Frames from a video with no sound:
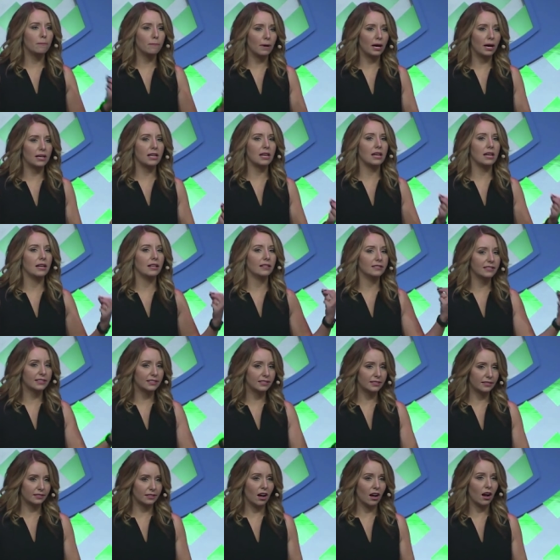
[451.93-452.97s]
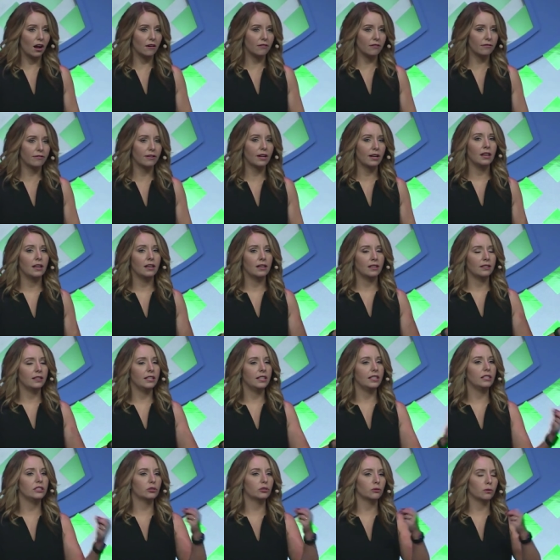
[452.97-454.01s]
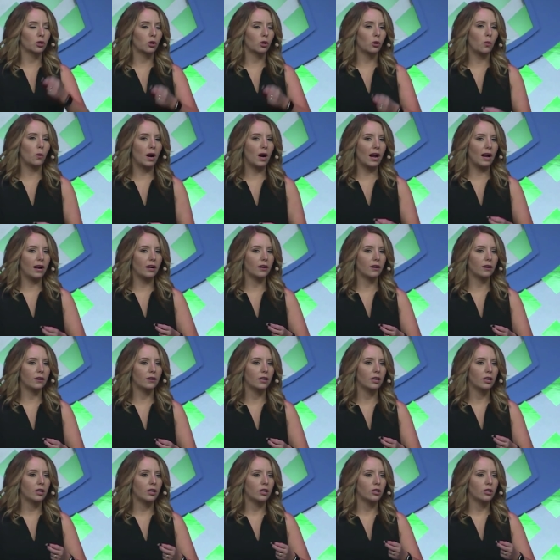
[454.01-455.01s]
money, and stuff that is required